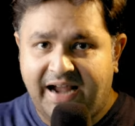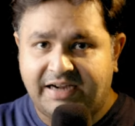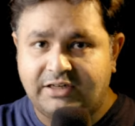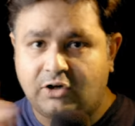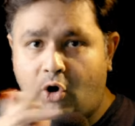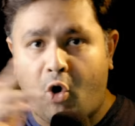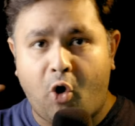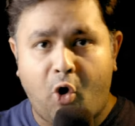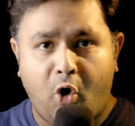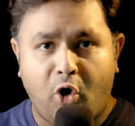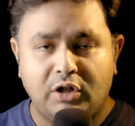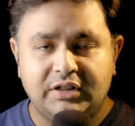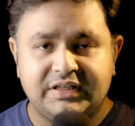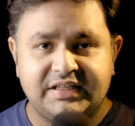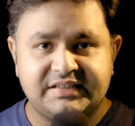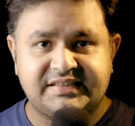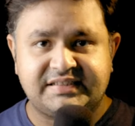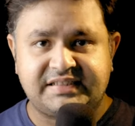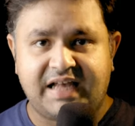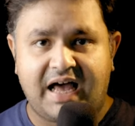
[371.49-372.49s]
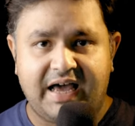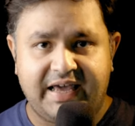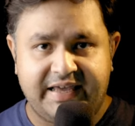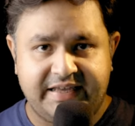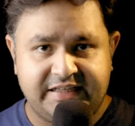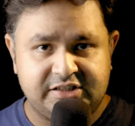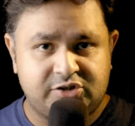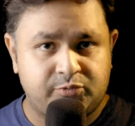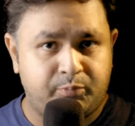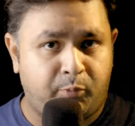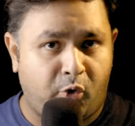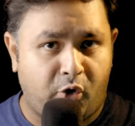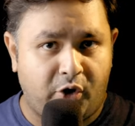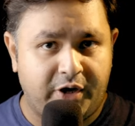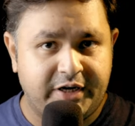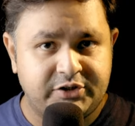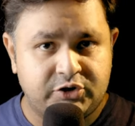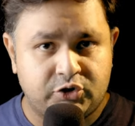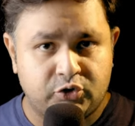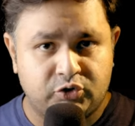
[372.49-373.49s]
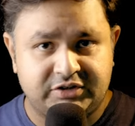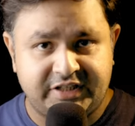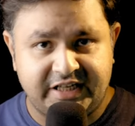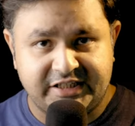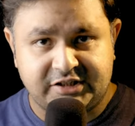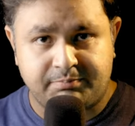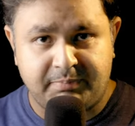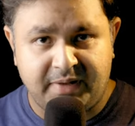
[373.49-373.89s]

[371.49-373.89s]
and all the signs point to this